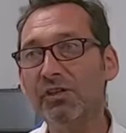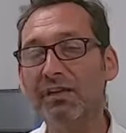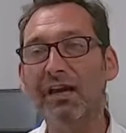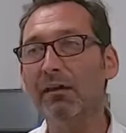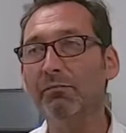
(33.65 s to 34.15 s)
and
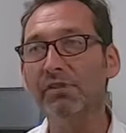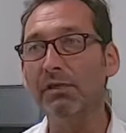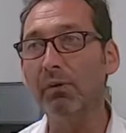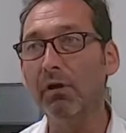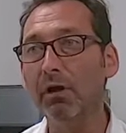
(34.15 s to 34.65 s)
that can be
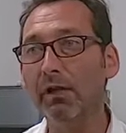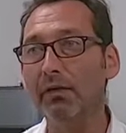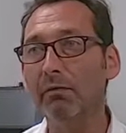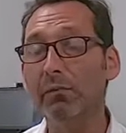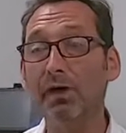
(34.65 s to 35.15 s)
supplied
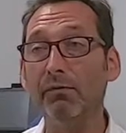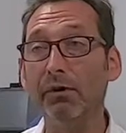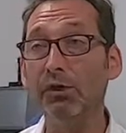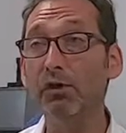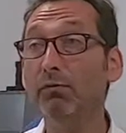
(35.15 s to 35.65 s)
by
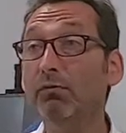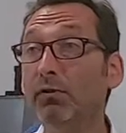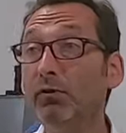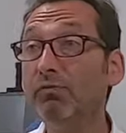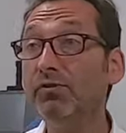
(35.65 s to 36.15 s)
renewable
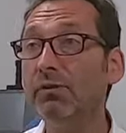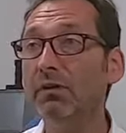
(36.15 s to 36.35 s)
forms